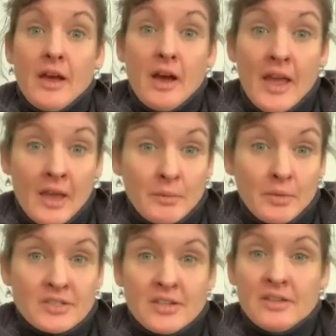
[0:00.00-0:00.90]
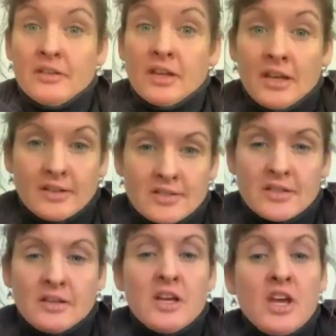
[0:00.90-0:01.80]
Hamilton,
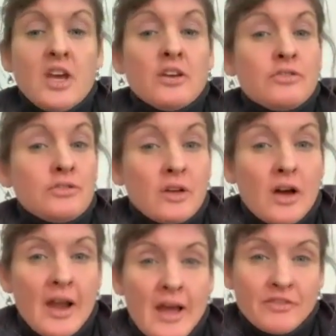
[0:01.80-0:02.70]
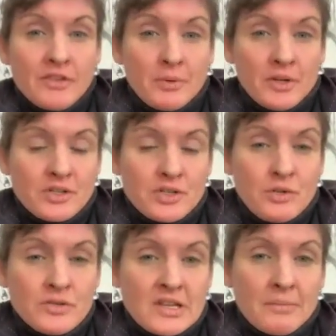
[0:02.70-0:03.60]
Kingston, you do not have to put 2
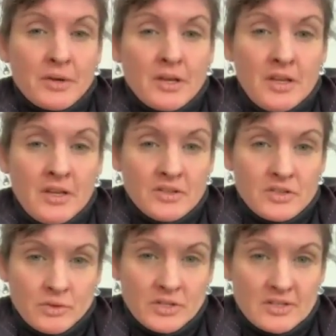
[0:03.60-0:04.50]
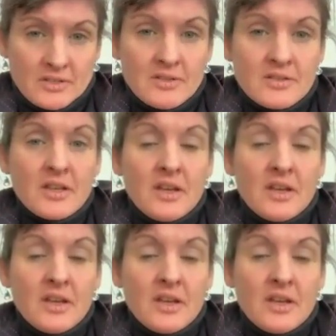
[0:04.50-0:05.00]
separate heating sources.